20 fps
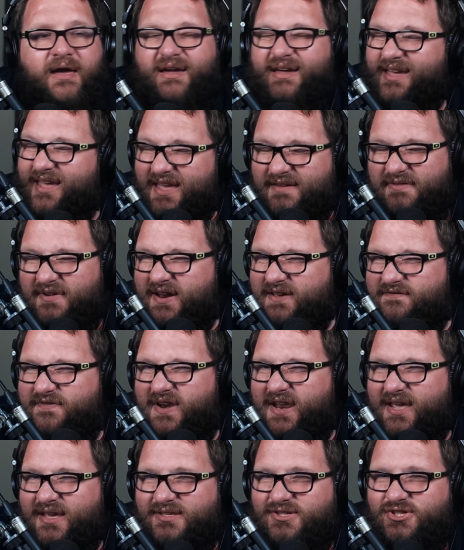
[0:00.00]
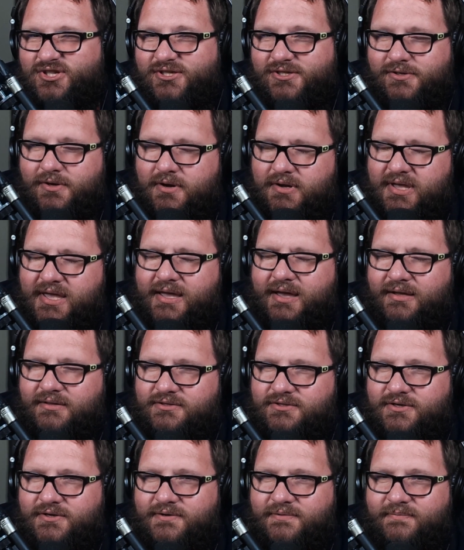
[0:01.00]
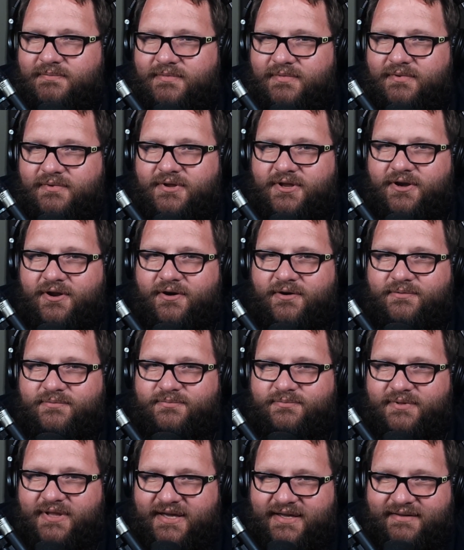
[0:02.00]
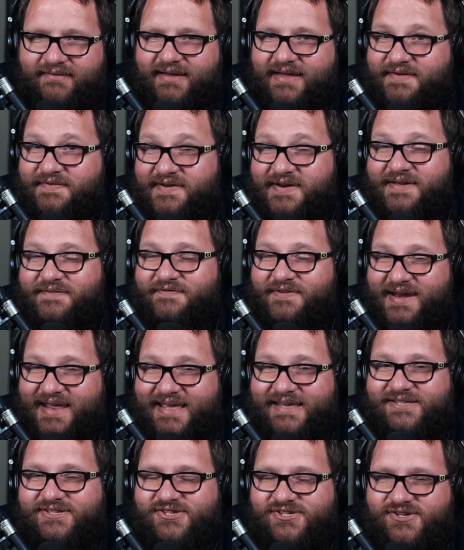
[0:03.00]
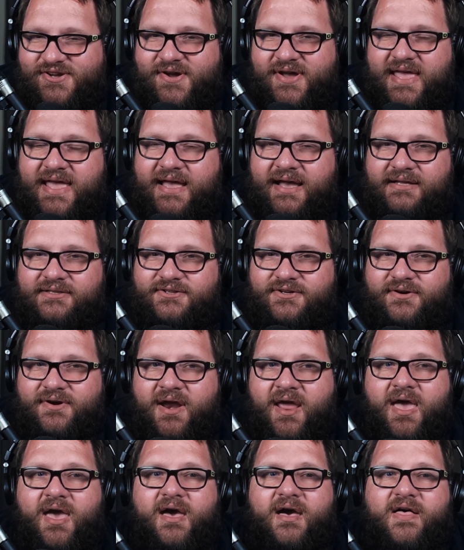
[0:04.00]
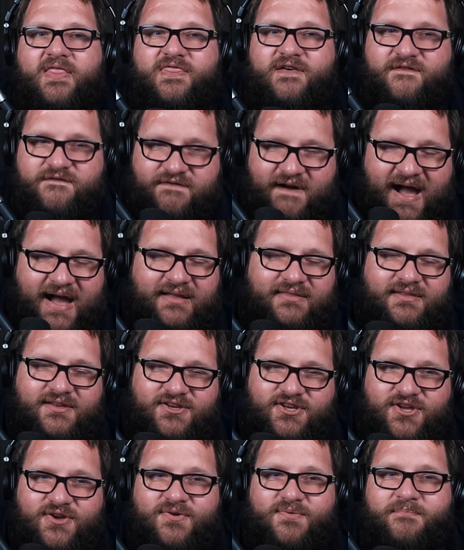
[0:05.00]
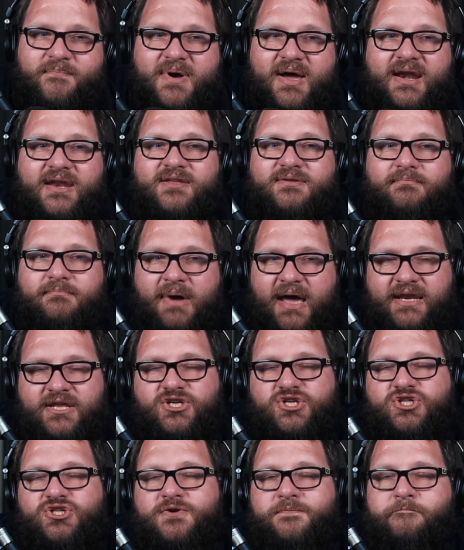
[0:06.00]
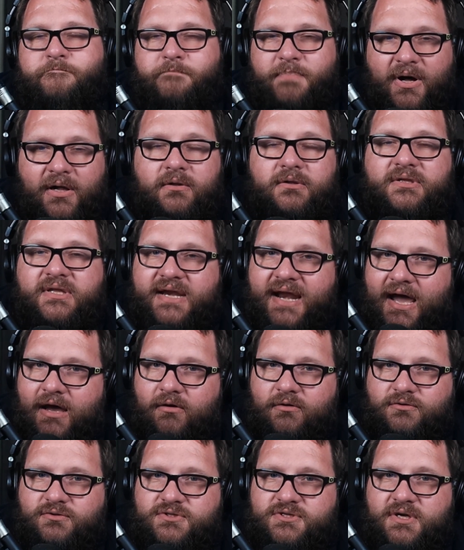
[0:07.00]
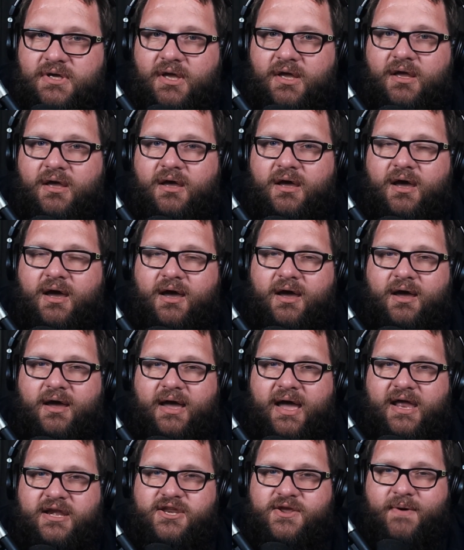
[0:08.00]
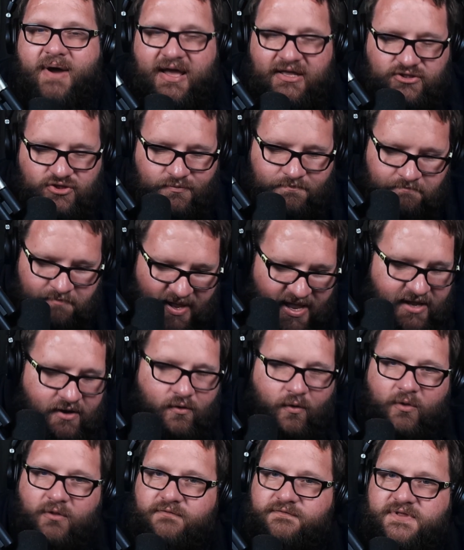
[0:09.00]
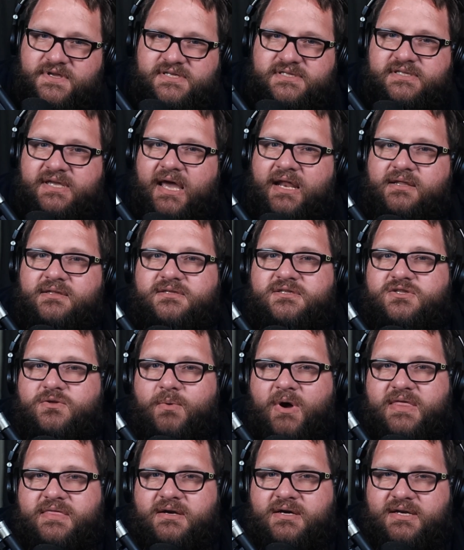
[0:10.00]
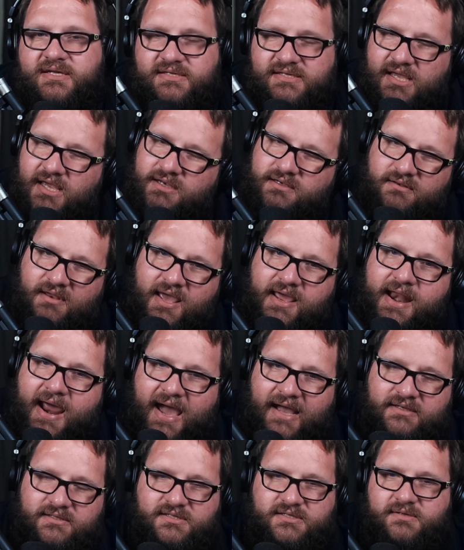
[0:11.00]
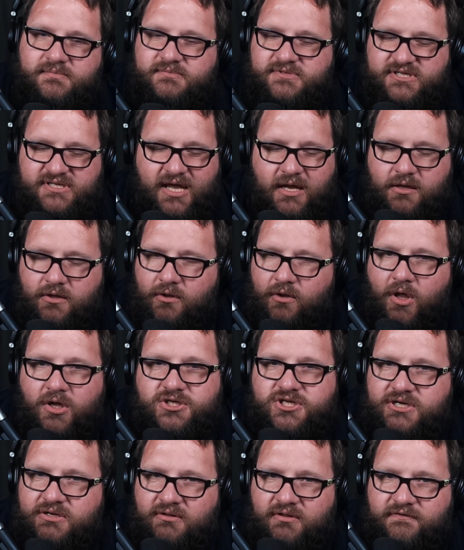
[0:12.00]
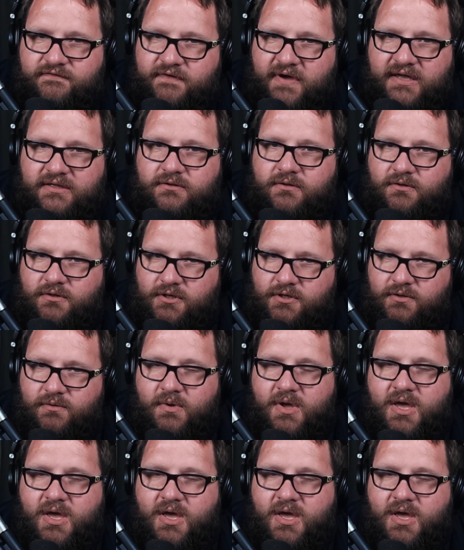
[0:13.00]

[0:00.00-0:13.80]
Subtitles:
Even if it is just cookie cutter, even if it is just cookie cutter, the fact that you managed to build it out and you had to pick all of these talents the way that it is, it has some psychological effect on you